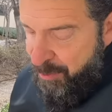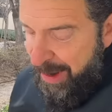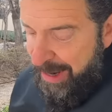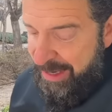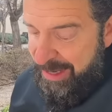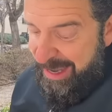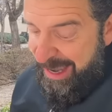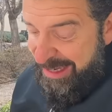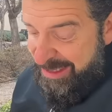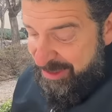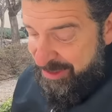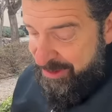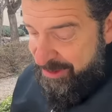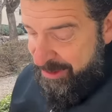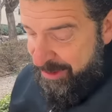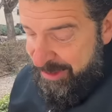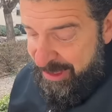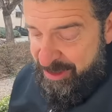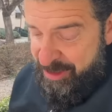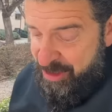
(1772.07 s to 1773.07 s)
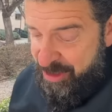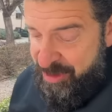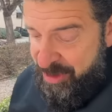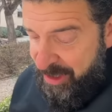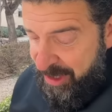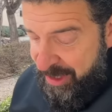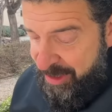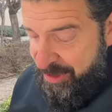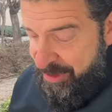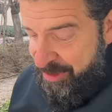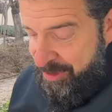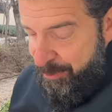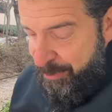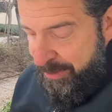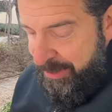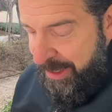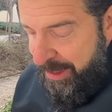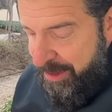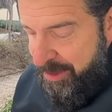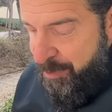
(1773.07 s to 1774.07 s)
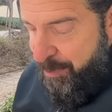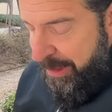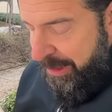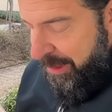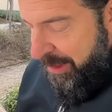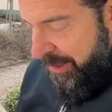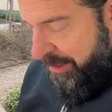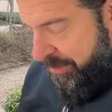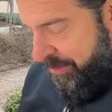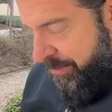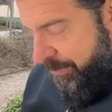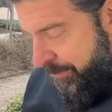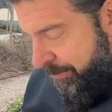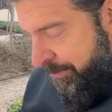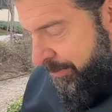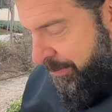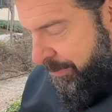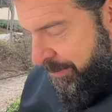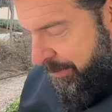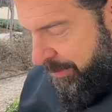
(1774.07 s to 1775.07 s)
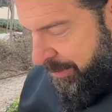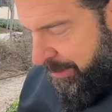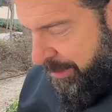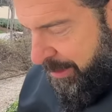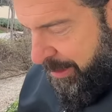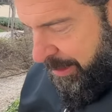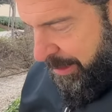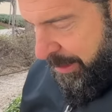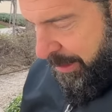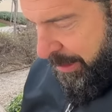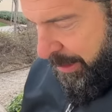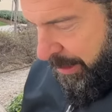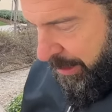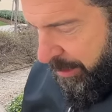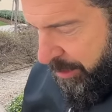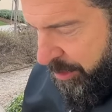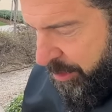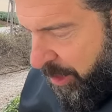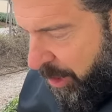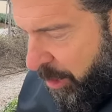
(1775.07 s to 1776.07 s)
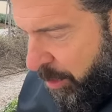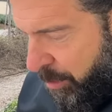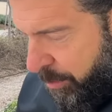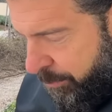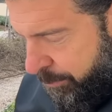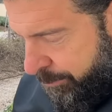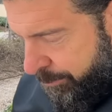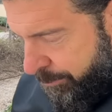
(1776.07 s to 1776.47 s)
my guess. And that's just a guess, but that is my guess. So,